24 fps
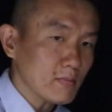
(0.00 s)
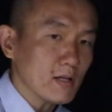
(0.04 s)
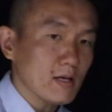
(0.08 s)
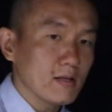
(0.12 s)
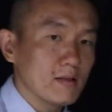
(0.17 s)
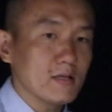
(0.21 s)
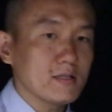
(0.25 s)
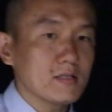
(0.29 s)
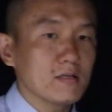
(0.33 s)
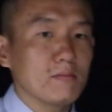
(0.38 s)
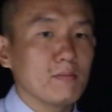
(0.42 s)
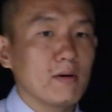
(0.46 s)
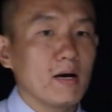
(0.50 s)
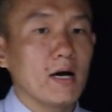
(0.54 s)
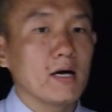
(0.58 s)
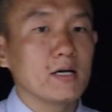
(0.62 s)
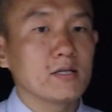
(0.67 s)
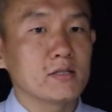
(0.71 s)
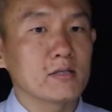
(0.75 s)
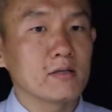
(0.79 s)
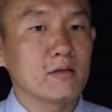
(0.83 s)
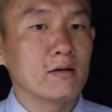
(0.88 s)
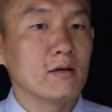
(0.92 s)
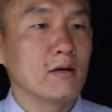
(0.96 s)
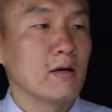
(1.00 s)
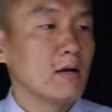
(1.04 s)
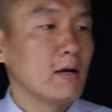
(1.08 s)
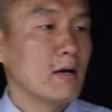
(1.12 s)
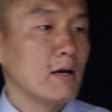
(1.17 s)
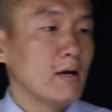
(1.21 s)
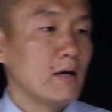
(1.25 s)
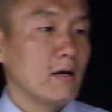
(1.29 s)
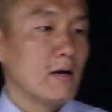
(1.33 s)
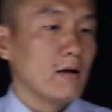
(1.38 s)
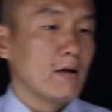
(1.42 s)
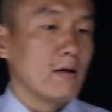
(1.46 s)
Let's imagine
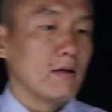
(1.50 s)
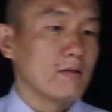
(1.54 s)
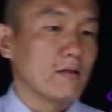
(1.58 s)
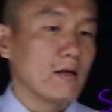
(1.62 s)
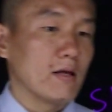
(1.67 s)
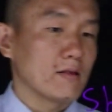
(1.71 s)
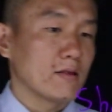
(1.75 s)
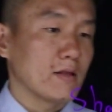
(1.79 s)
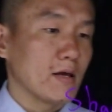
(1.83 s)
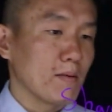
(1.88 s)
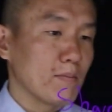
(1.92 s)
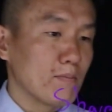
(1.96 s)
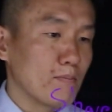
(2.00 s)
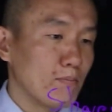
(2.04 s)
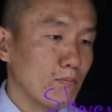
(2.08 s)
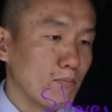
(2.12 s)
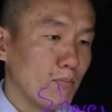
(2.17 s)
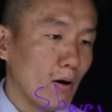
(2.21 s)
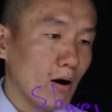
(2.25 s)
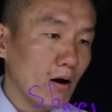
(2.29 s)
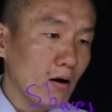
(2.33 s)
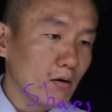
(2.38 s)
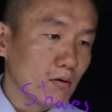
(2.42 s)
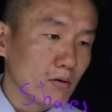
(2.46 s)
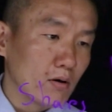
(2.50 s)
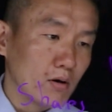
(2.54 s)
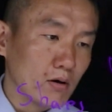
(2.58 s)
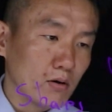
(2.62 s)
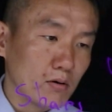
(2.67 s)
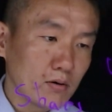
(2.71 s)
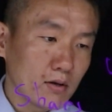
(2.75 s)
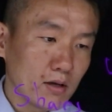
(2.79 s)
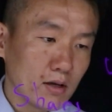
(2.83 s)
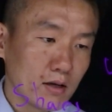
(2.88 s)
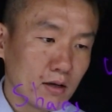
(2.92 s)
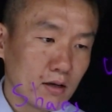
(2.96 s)
that they
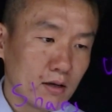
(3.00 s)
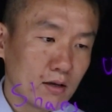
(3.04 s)
borrowed